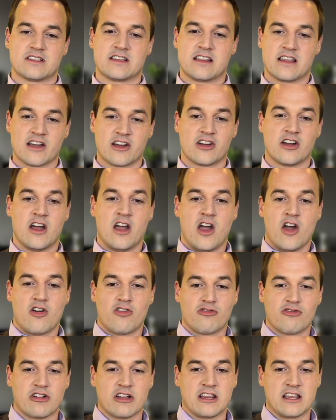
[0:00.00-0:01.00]
there
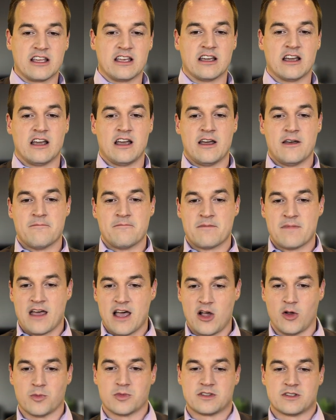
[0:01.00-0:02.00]
really
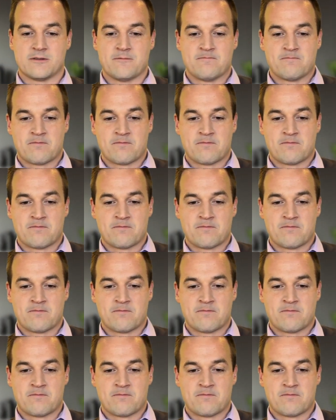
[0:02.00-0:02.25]
helps.